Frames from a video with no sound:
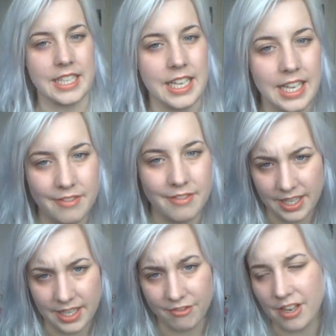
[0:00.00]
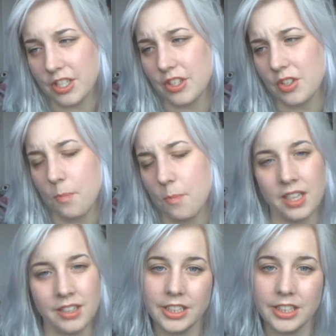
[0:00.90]
it gives it that freshened up
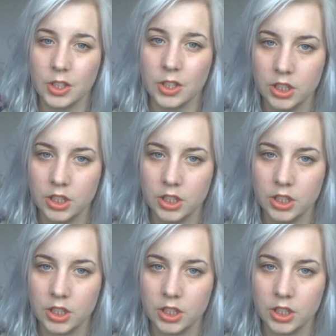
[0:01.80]
look.